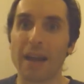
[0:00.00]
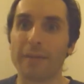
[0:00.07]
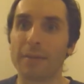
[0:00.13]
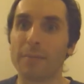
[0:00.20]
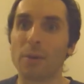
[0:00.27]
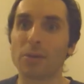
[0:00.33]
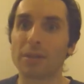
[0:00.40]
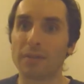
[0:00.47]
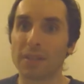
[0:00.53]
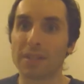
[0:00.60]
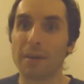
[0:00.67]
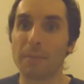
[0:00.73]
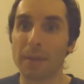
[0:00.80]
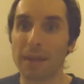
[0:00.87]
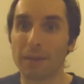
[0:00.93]
most of it's
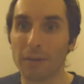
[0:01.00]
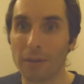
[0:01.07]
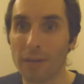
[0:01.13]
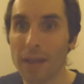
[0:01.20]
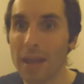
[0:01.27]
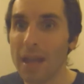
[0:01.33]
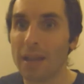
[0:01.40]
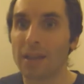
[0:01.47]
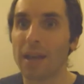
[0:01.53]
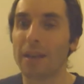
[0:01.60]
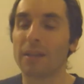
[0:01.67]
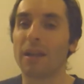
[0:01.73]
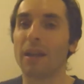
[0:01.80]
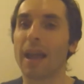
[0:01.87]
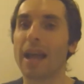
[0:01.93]
uphill.
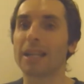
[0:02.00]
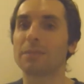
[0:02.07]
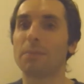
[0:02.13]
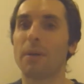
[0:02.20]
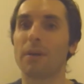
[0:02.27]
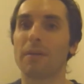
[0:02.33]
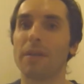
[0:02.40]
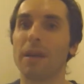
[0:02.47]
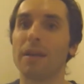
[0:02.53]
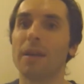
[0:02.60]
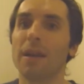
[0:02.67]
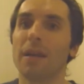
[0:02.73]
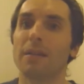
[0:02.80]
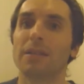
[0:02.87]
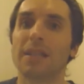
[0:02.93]
The last part of the
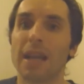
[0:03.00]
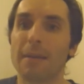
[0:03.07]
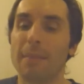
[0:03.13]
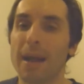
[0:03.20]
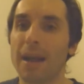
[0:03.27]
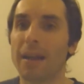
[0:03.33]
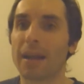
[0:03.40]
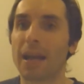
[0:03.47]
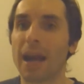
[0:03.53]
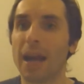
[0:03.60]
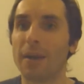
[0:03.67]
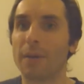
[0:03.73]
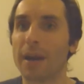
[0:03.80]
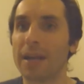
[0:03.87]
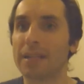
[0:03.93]
St. Malachi
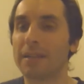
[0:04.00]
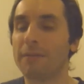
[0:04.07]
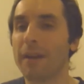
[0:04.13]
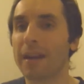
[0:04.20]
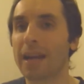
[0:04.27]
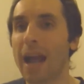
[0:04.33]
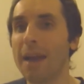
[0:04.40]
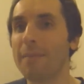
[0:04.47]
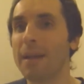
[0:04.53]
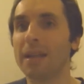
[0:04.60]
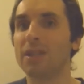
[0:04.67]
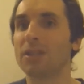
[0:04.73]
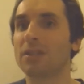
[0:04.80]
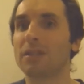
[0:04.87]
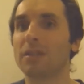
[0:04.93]
race, in fact, I may
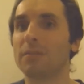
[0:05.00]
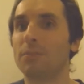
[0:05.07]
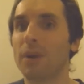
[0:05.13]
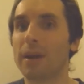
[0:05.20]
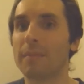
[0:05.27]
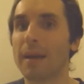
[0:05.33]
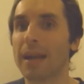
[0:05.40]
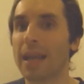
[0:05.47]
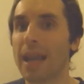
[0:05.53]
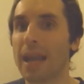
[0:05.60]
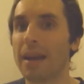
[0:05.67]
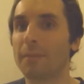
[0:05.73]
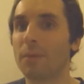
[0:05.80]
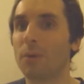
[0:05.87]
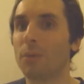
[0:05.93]
just bring my
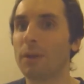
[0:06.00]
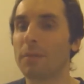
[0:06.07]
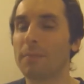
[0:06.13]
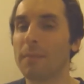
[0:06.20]
camera with